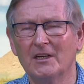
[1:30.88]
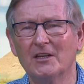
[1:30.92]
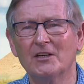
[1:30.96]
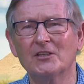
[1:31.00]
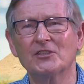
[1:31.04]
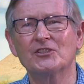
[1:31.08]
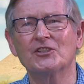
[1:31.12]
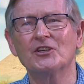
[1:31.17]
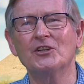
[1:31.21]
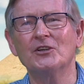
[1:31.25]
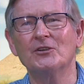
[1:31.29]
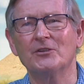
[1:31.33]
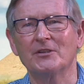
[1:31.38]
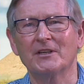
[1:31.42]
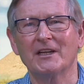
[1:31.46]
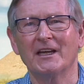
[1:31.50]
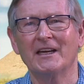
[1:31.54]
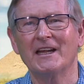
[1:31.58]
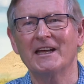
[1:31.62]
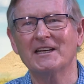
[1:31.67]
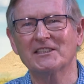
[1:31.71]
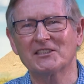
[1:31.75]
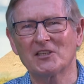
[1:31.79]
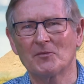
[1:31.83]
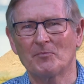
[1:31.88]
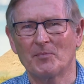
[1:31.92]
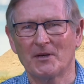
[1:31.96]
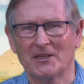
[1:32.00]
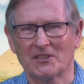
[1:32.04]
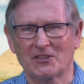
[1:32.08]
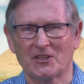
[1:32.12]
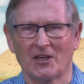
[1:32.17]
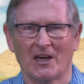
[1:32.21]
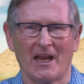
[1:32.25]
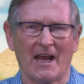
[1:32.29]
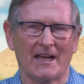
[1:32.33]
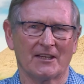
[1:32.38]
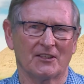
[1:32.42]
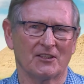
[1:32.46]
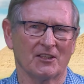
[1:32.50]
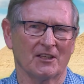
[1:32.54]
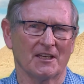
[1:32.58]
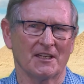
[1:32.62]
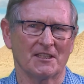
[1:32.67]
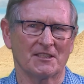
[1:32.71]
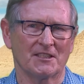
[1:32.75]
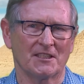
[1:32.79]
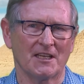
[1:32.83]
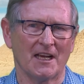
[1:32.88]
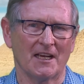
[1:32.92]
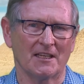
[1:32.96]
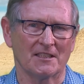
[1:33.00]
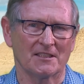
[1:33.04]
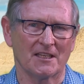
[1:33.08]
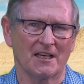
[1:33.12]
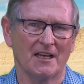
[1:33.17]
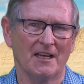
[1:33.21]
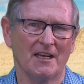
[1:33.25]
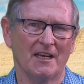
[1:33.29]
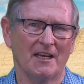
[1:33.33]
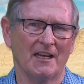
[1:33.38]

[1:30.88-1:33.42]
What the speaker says: Jude in his epistle actually says